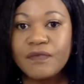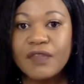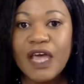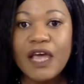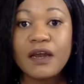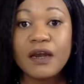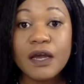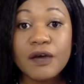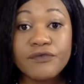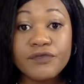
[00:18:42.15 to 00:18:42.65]

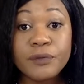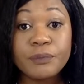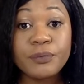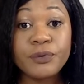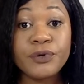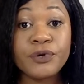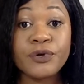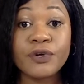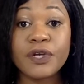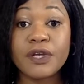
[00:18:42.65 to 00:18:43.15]
I love the
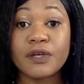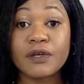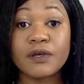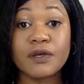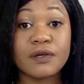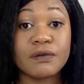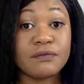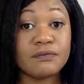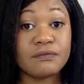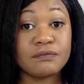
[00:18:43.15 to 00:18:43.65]
book
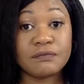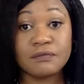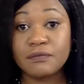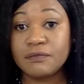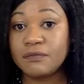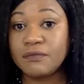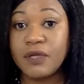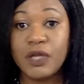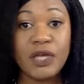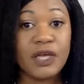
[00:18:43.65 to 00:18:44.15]

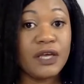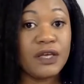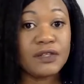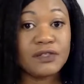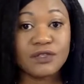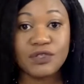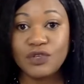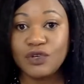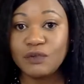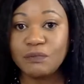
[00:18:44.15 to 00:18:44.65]

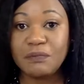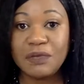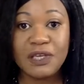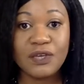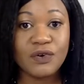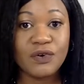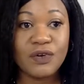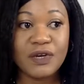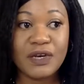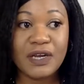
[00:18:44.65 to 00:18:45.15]
it took
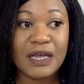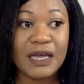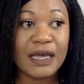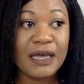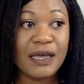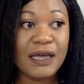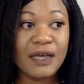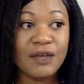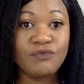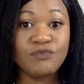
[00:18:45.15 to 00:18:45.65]
me on
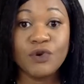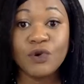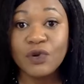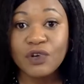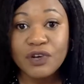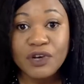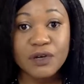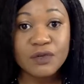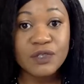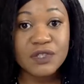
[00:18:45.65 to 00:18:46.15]
a roller
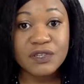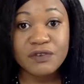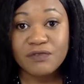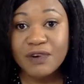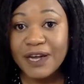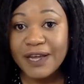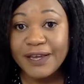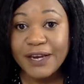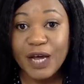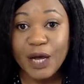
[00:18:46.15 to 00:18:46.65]
coaster
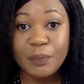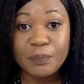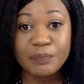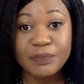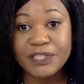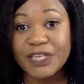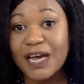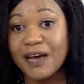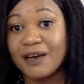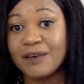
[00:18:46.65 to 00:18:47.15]
ride up,
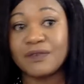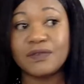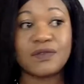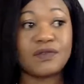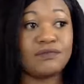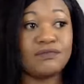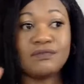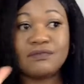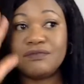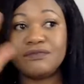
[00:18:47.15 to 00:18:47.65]

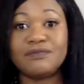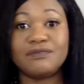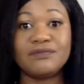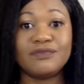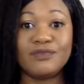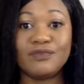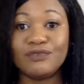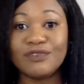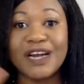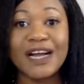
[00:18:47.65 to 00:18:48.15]
down,
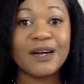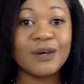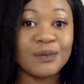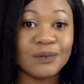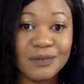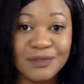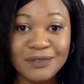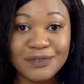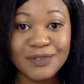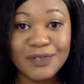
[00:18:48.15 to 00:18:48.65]

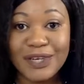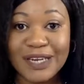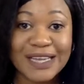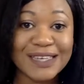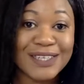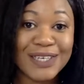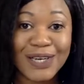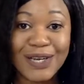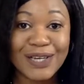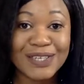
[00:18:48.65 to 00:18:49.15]
round
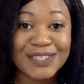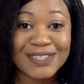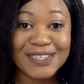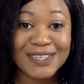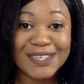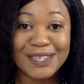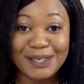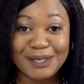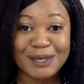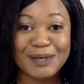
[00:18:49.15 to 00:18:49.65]

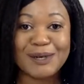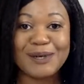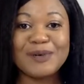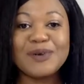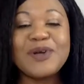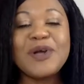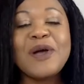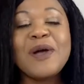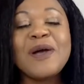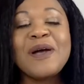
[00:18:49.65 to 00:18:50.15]
London, you
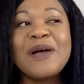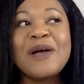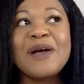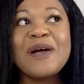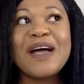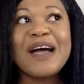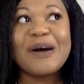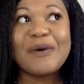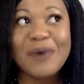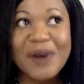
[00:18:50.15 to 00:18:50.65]
know.
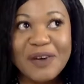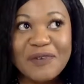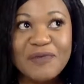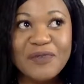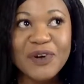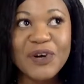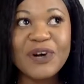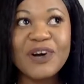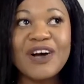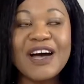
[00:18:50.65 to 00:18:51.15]

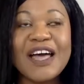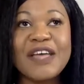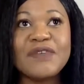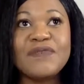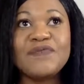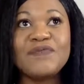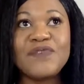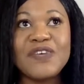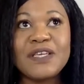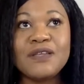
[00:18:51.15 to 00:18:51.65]
However, I
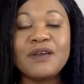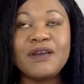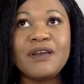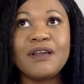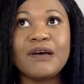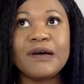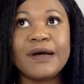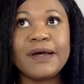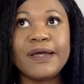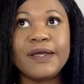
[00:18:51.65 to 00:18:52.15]
feel
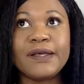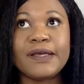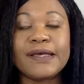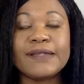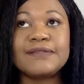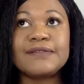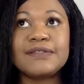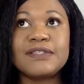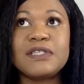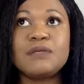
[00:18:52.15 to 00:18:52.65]
like
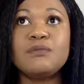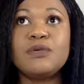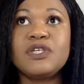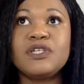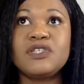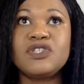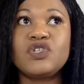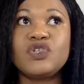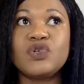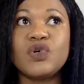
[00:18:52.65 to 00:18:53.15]
it's
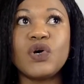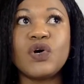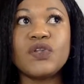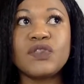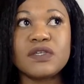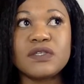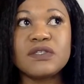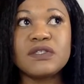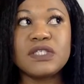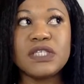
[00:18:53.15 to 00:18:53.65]
similar to
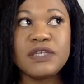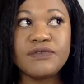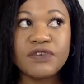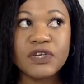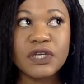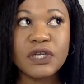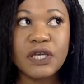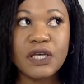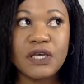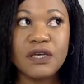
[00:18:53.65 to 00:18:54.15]
other
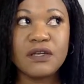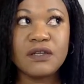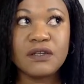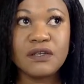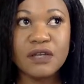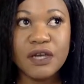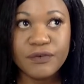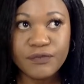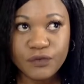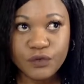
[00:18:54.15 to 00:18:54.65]
Stephen King
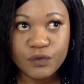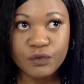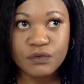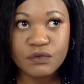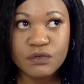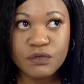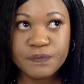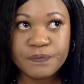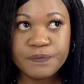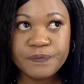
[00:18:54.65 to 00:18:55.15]

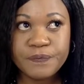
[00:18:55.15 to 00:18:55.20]
novels.